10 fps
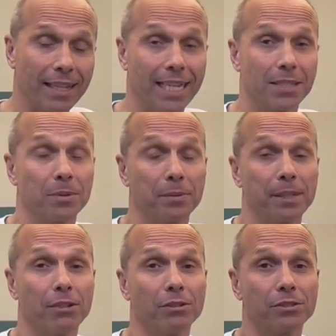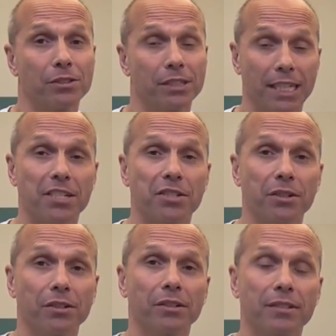And that's what we're going to teach
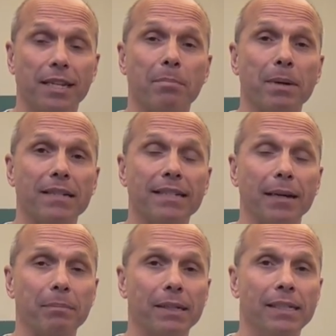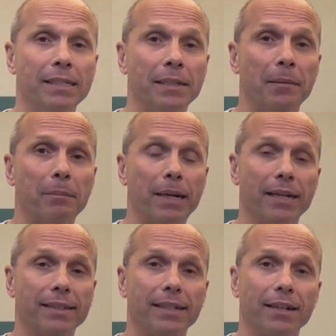you step by step.
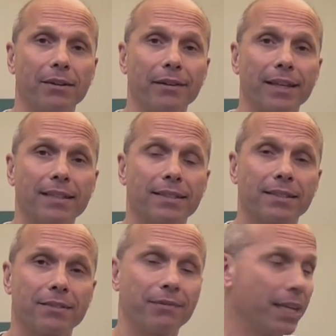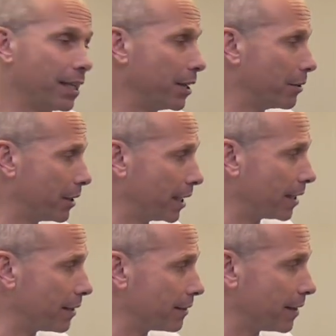But on this video
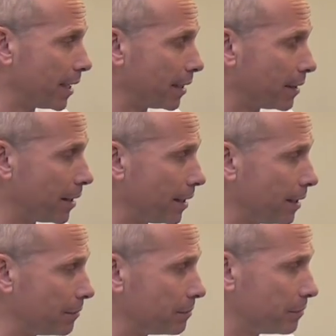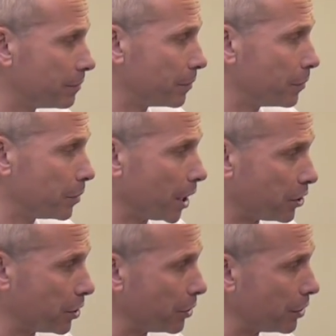here that I
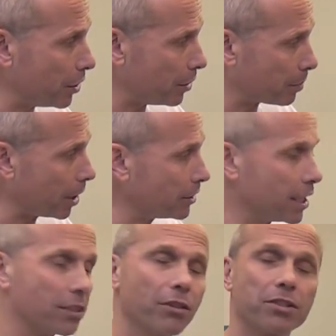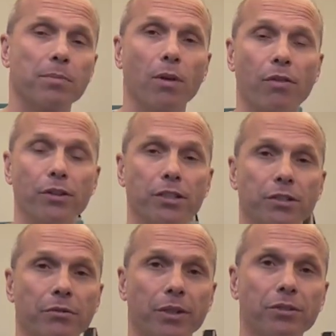show you a project on a small
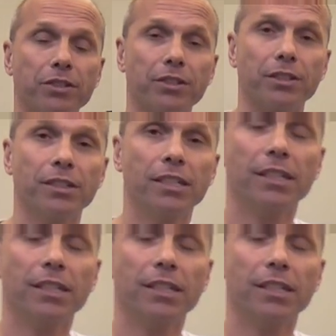32 Roadster.